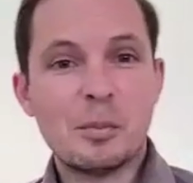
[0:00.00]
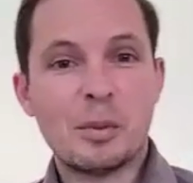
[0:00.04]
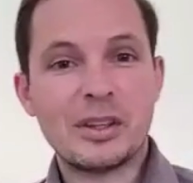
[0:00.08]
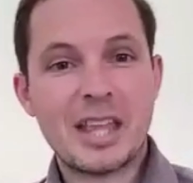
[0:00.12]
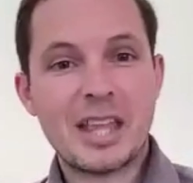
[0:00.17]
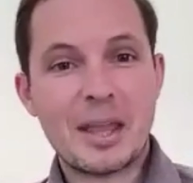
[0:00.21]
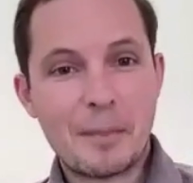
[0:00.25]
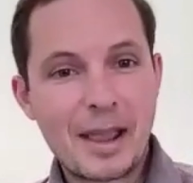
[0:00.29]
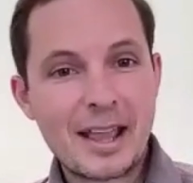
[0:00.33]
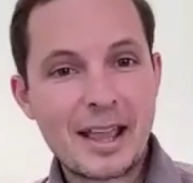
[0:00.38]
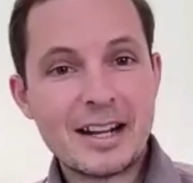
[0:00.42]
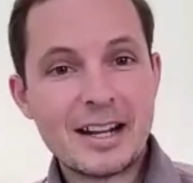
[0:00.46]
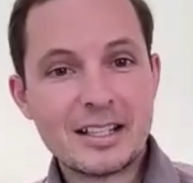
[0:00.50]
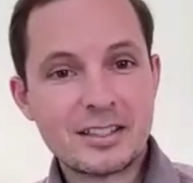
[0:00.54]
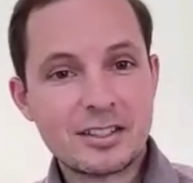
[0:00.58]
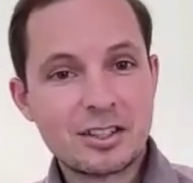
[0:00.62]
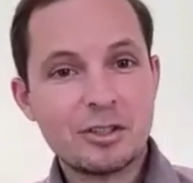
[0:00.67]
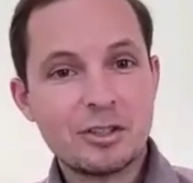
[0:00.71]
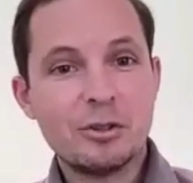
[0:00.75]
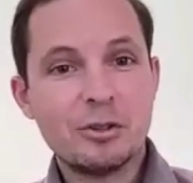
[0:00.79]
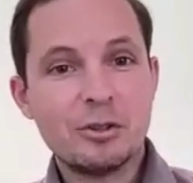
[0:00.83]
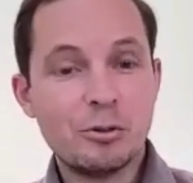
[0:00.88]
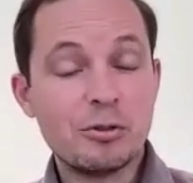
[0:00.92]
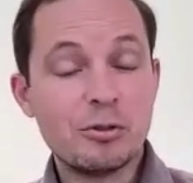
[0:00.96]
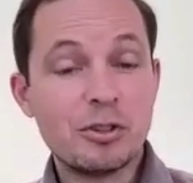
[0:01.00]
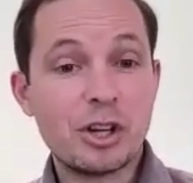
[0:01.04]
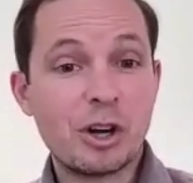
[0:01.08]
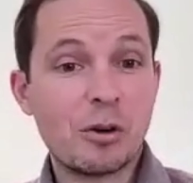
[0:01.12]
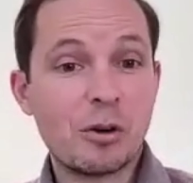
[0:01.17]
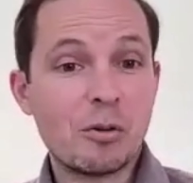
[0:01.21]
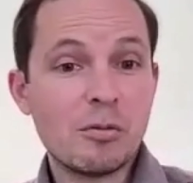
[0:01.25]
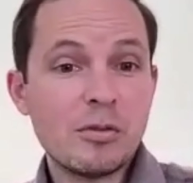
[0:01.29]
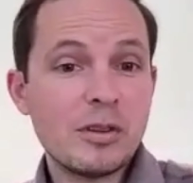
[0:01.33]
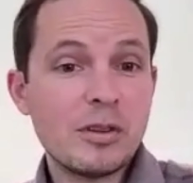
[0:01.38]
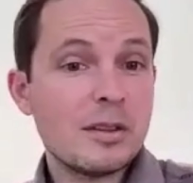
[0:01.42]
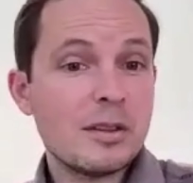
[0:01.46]
but they made it to you
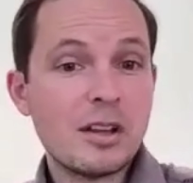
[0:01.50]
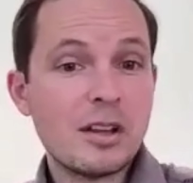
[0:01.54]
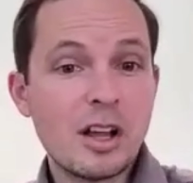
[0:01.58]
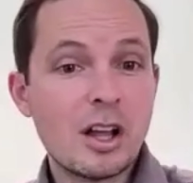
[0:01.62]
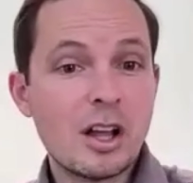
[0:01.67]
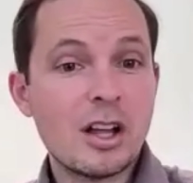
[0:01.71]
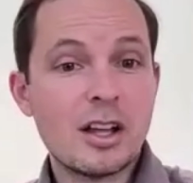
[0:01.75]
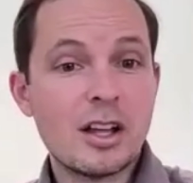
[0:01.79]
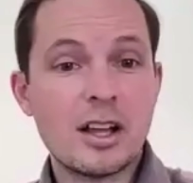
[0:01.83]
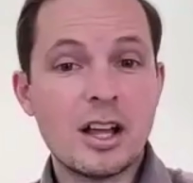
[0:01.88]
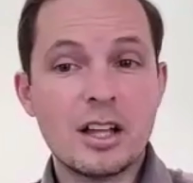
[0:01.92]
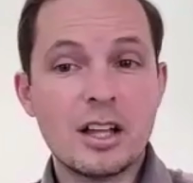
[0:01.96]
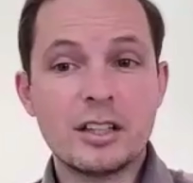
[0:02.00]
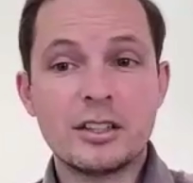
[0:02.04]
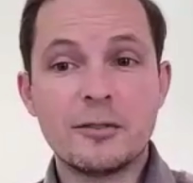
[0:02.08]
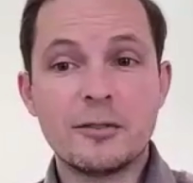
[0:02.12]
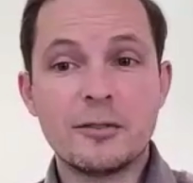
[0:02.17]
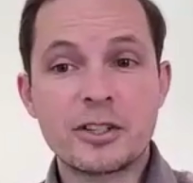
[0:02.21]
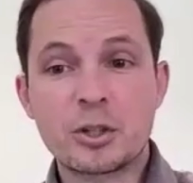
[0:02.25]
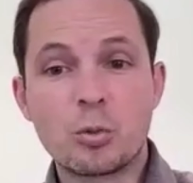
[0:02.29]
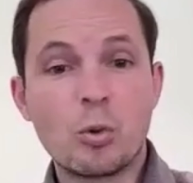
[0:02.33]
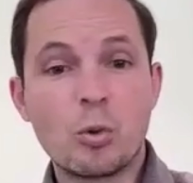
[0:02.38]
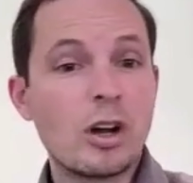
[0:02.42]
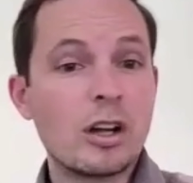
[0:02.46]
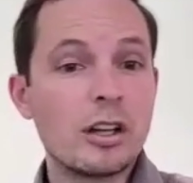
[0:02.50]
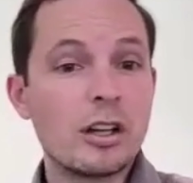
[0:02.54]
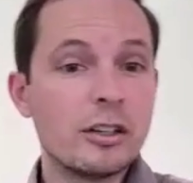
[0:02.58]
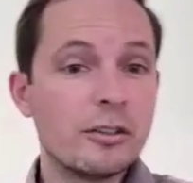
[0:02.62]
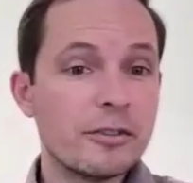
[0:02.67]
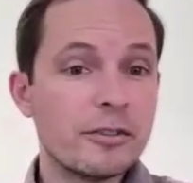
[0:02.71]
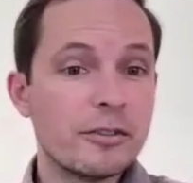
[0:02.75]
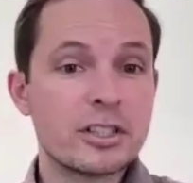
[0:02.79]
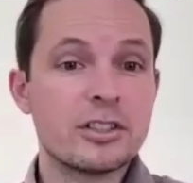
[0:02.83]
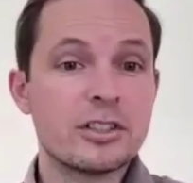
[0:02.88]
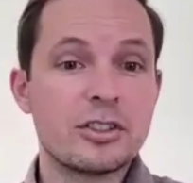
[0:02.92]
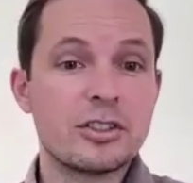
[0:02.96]
know a, a division one
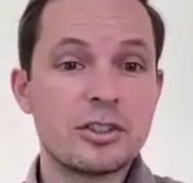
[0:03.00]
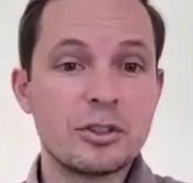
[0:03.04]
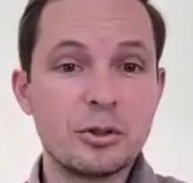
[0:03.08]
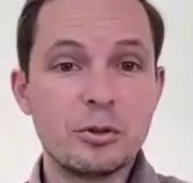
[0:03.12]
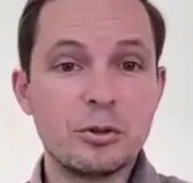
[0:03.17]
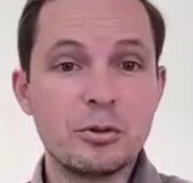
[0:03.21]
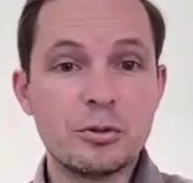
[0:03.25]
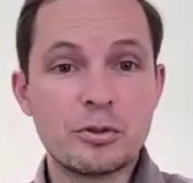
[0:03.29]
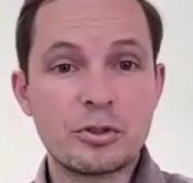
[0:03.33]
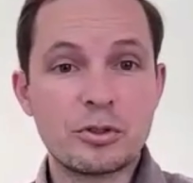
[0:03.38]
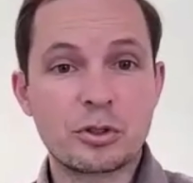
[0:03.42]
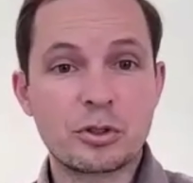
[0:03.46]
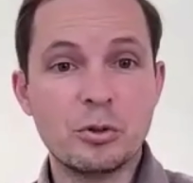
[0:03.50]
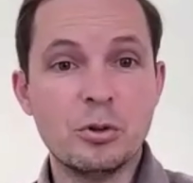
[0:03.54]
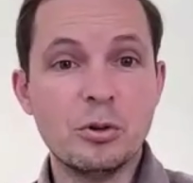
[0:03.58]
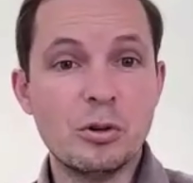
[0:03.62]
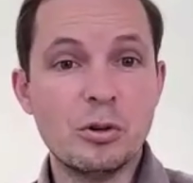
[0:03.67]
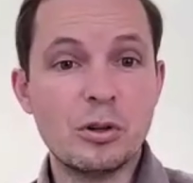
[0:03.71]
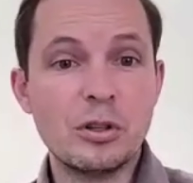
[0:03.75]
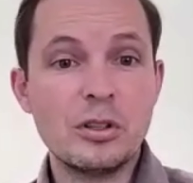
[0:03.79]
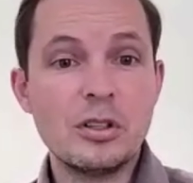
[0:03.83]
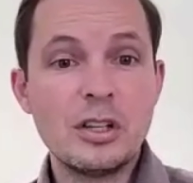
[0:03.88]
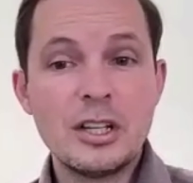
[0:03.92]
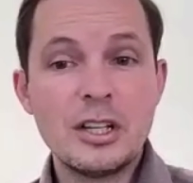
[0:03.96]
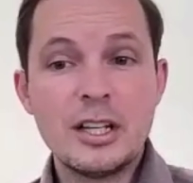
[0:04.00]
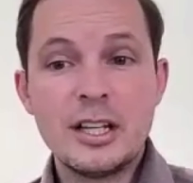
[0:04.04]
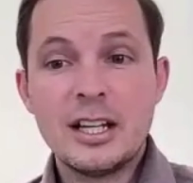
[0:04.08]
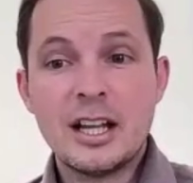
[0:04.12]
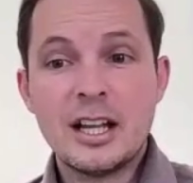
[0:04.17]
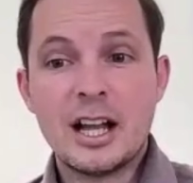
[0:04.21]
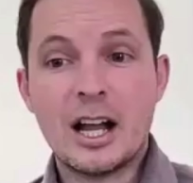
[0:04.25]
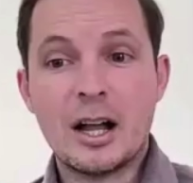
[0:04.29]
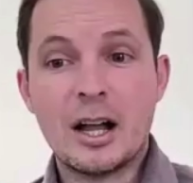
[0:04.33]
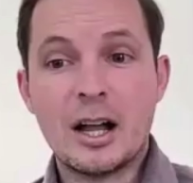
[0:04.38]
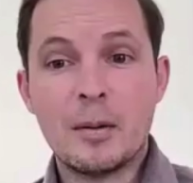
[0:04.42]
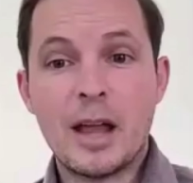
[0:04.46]
division two school
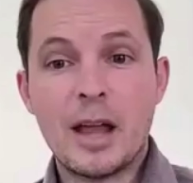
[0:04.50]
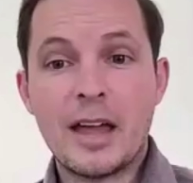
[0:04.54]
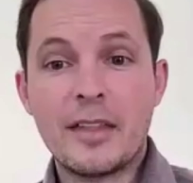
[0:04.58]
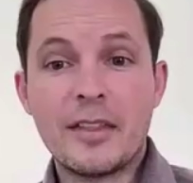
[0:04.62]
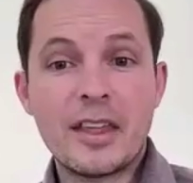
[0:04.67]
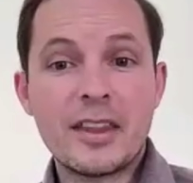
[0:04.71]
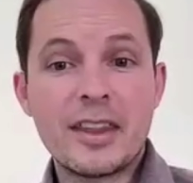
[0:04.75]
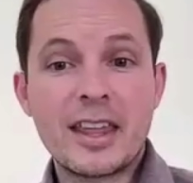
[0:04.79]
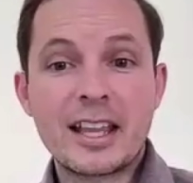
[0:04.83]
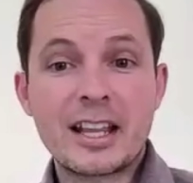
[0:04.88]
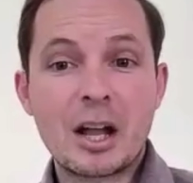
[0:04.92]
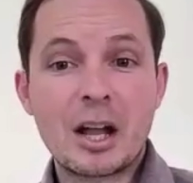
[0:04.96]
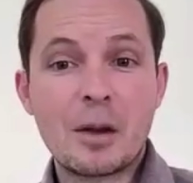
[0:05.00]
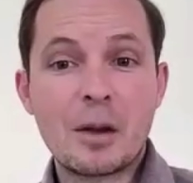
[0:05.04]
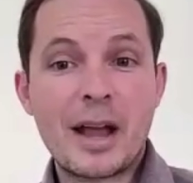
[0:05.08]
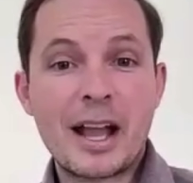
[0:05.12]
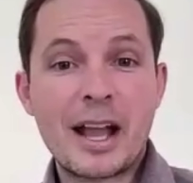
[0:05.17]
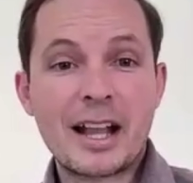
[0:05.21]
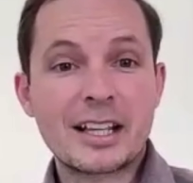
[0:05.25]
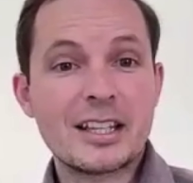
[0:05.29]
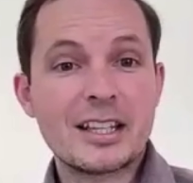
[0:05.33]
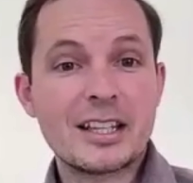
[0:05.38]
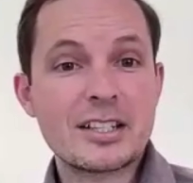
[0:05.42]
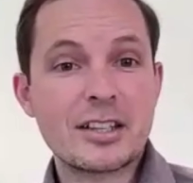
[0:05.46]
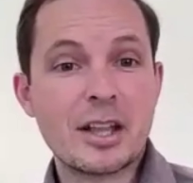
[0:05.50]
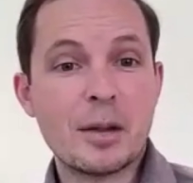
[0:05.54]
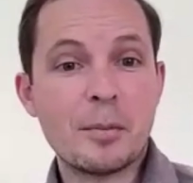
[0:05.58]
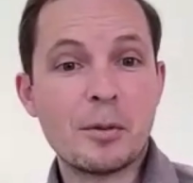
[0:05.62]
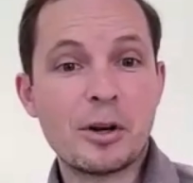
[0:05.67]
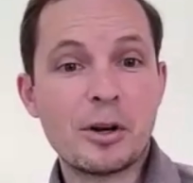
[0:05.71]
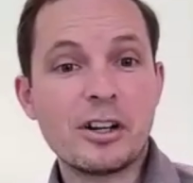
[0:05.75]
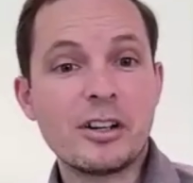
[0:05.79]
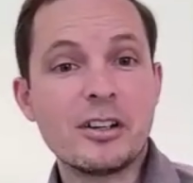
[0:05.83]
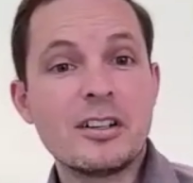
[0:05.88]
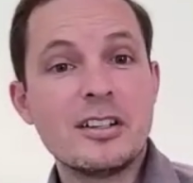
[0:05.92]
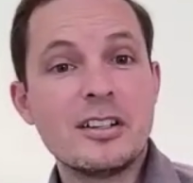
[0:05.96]
uh, and then they come back in the
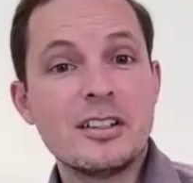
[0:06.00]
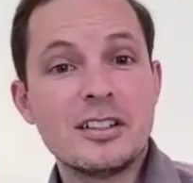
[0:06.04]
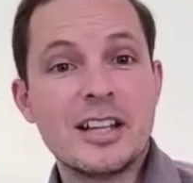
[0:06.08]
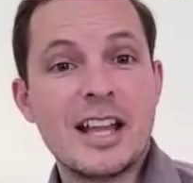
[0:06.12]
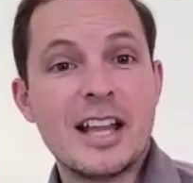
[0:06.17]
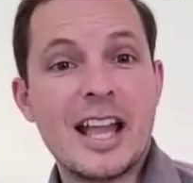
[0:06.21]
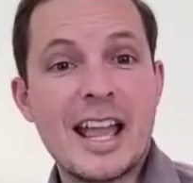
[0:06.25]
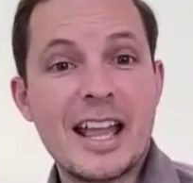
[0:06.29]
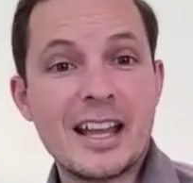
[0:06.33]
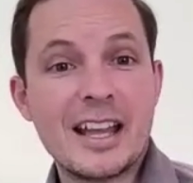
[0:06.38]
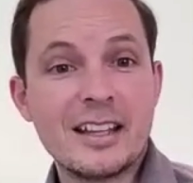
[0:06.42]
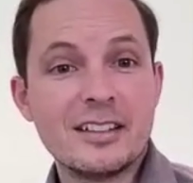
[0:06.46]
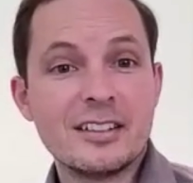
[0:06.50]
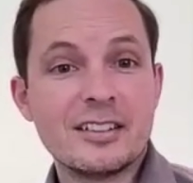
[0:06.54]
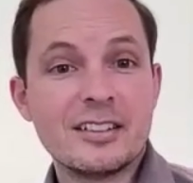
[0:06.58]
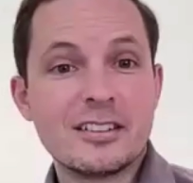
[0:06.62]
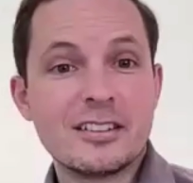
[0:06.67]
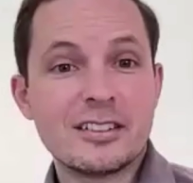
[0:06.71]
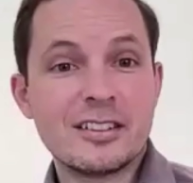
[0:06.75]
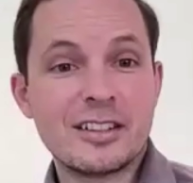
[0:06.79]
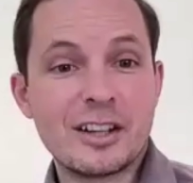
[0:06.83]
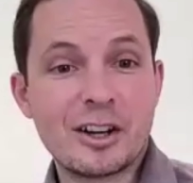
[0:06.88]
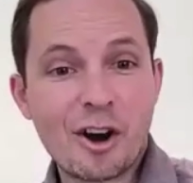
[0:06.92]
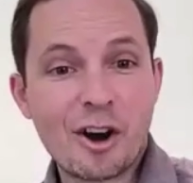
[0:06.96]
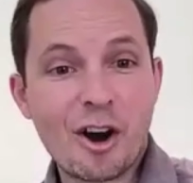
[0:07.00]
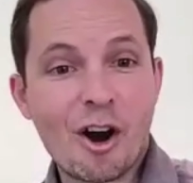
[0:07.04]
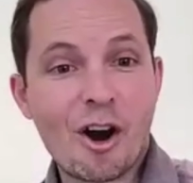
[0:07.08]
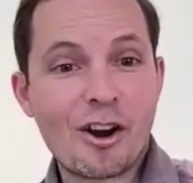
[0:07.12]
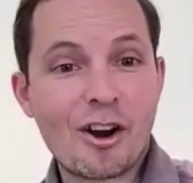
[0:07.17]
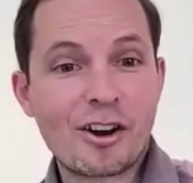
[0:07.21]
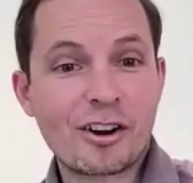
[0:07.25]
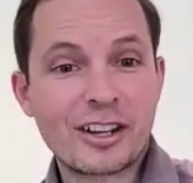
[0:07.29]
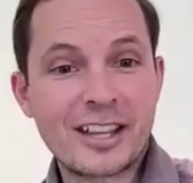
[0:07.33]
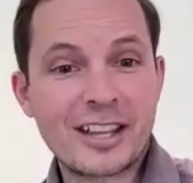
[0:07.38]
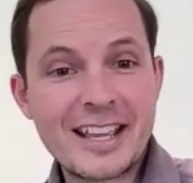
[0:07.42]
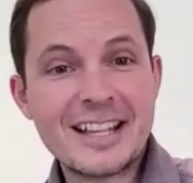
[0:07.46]
summer and there
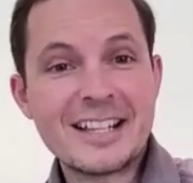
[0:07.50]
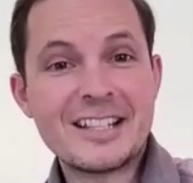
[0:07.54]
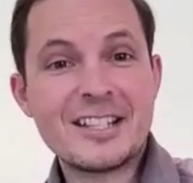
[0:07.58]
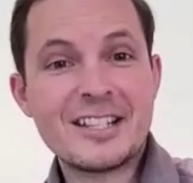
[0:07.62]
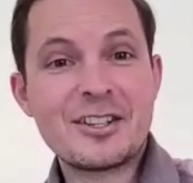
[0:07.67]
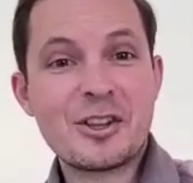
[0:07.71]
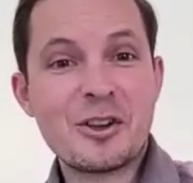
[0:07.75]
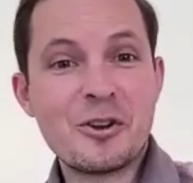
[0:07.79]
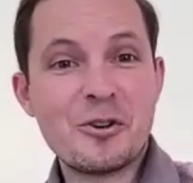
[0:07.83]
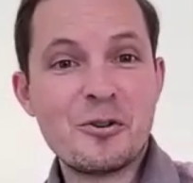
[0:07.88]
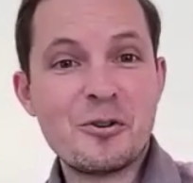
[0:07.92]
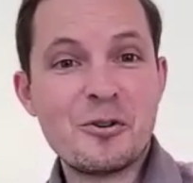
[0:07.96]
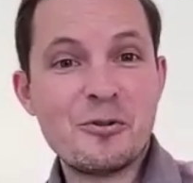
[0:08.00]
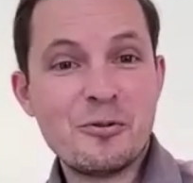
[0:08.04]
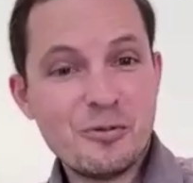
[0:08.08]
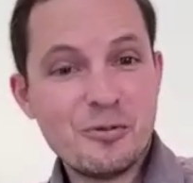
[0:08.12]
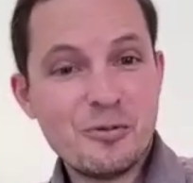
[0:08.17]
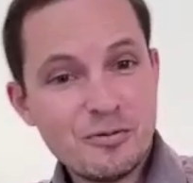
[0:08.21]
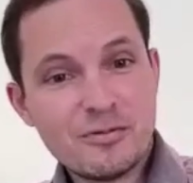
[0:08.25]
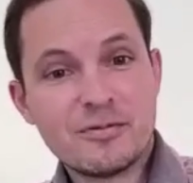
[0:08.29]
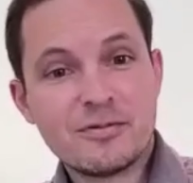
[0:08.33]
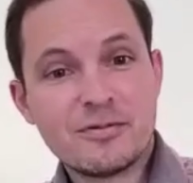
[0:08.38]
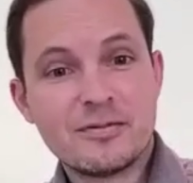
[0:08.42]
are kids who